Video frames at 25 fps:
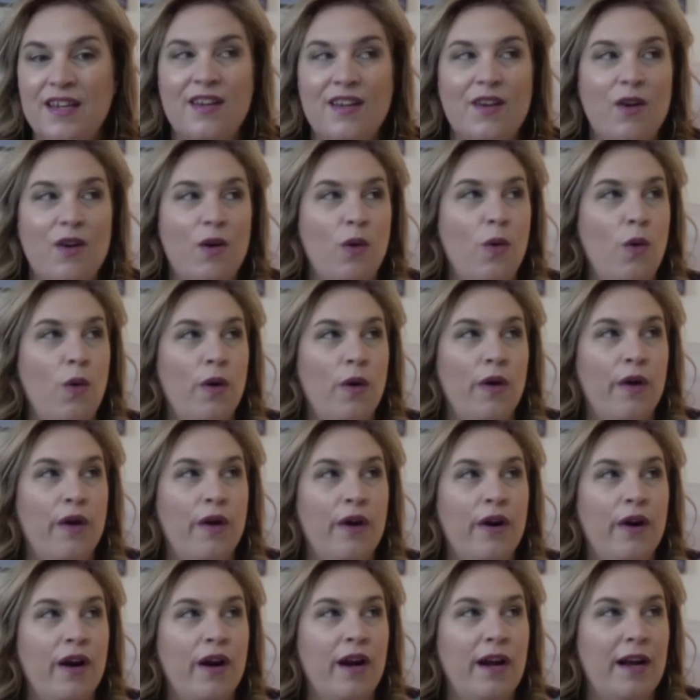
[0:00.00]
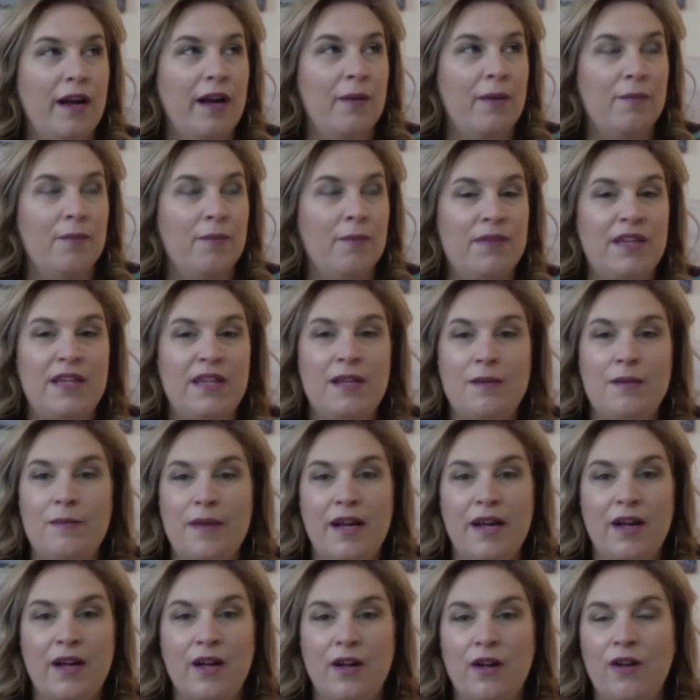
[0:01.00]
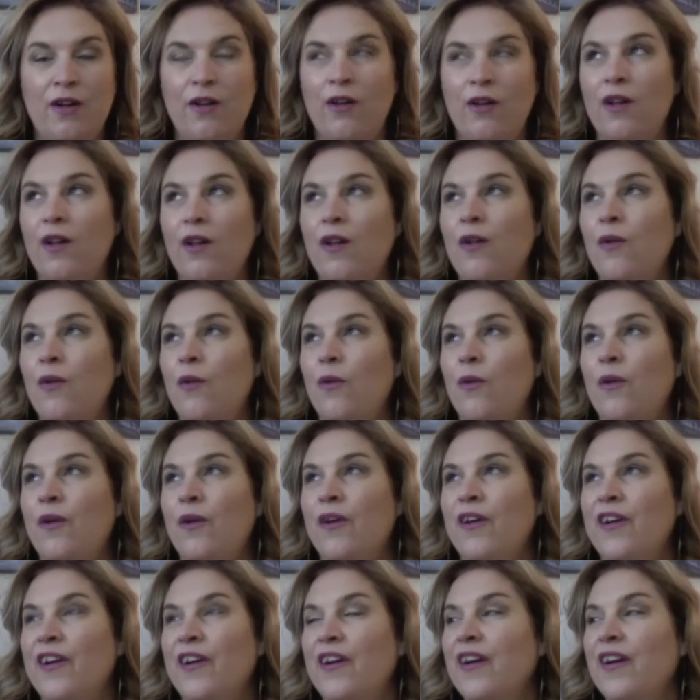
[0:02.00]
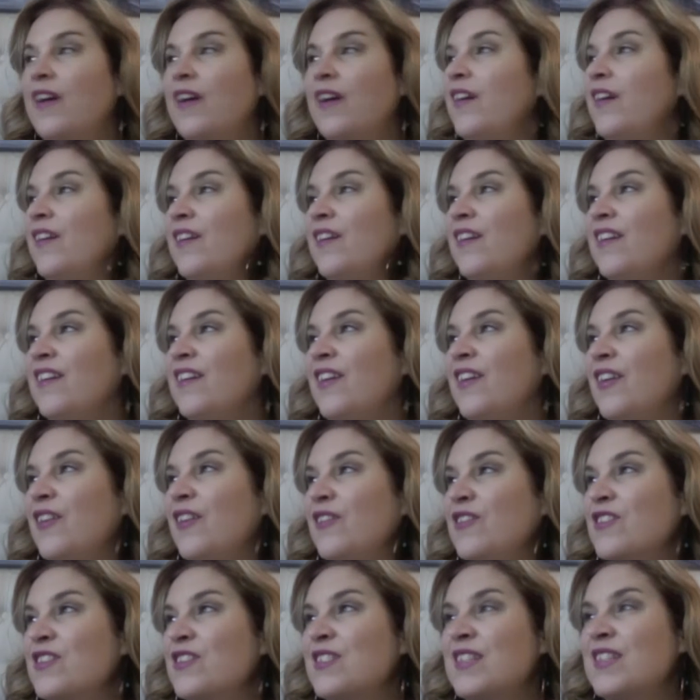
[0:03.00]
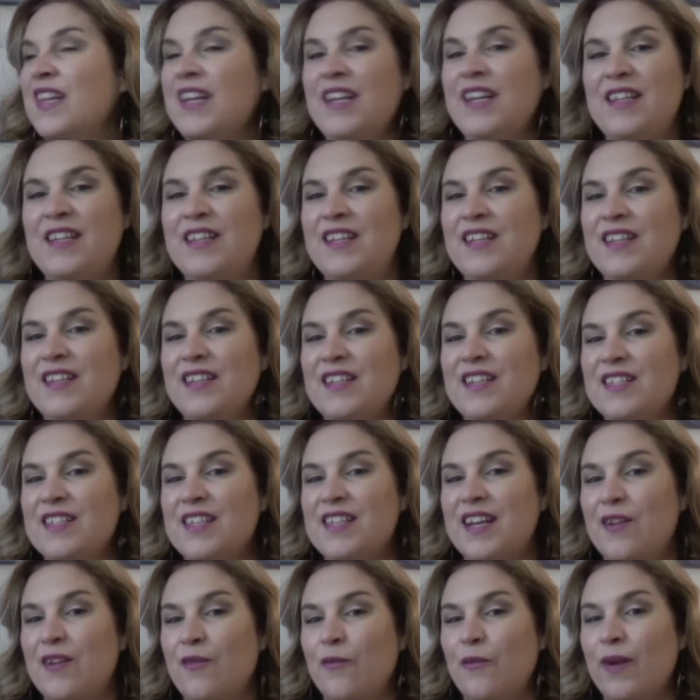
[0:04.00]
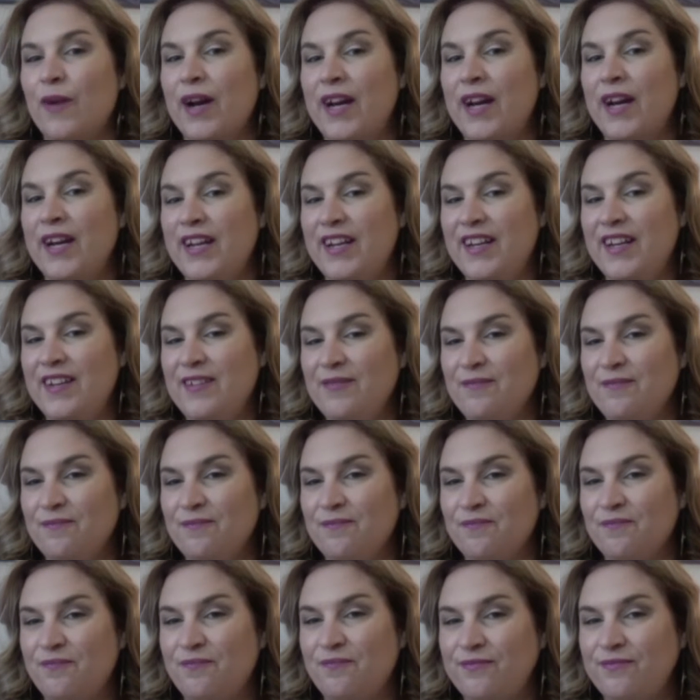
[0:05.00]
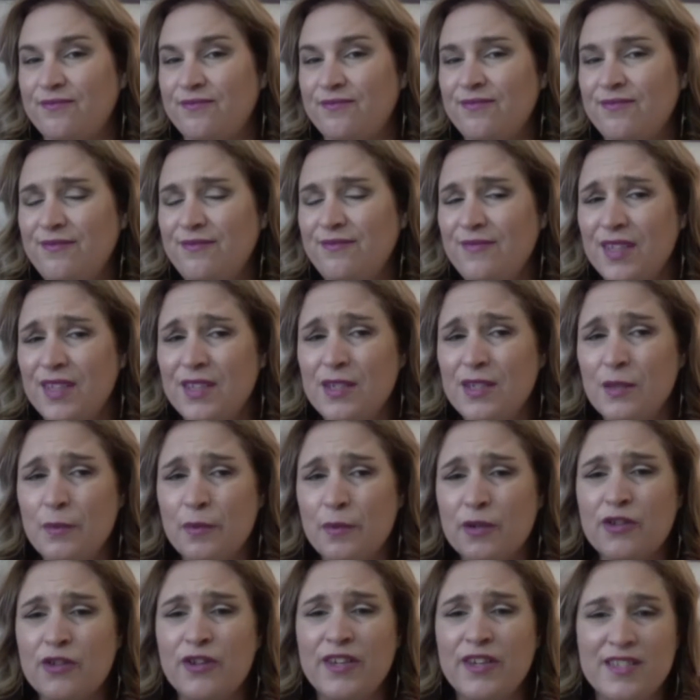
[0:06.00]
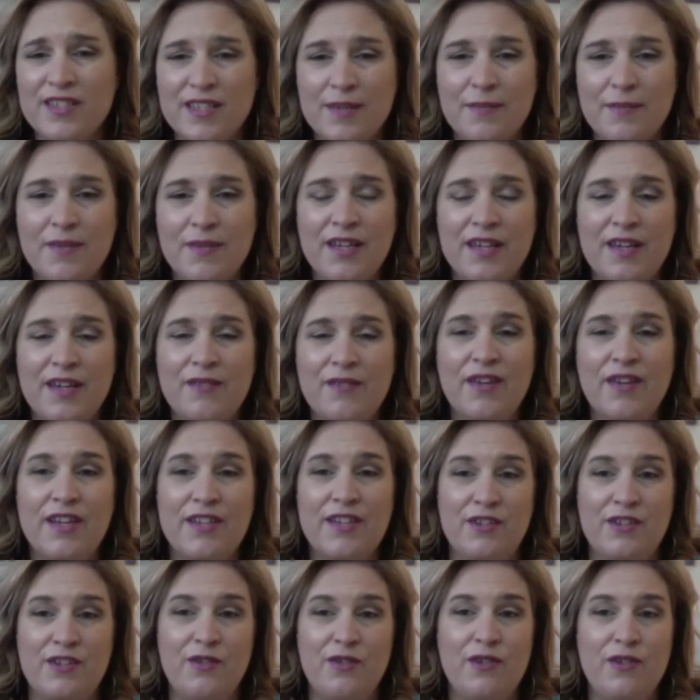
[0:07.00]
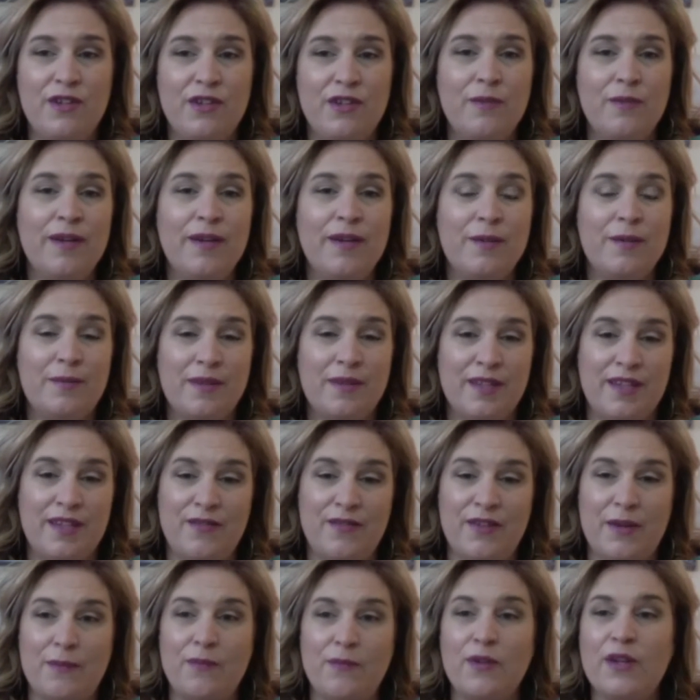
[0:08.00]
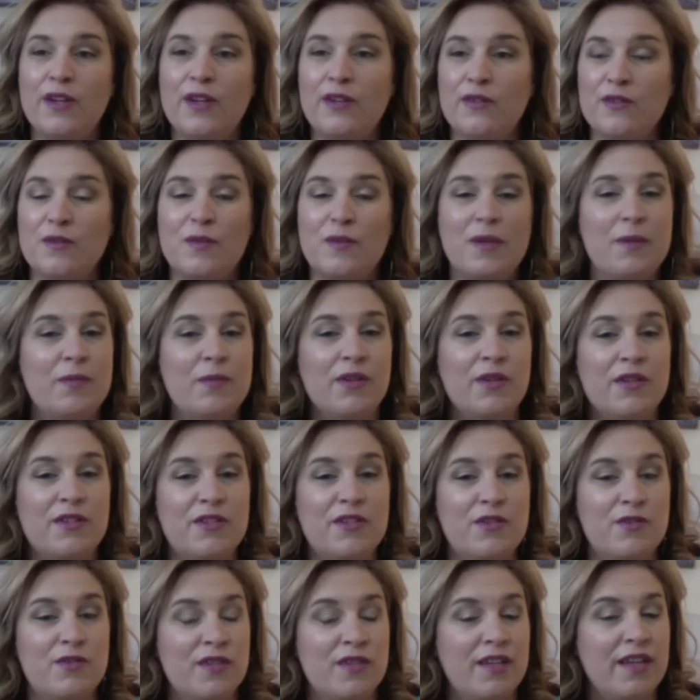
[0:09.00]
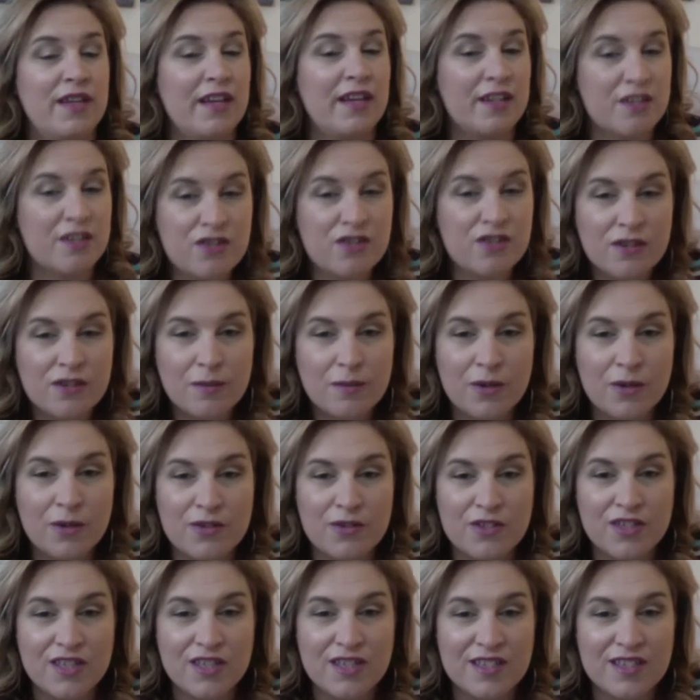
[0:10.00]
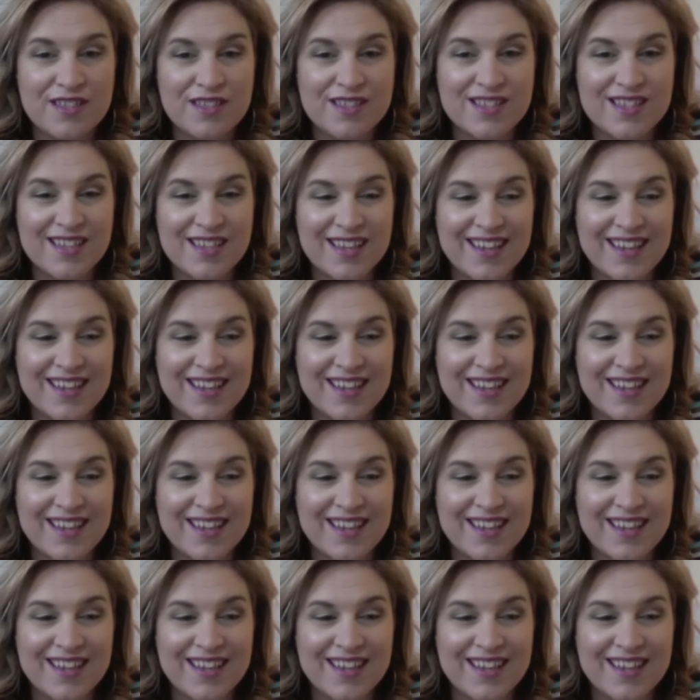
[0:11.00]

or email or, just anything that's like writing to portray something. And if I do, you better believe I'm one of those people that's using extra emojis.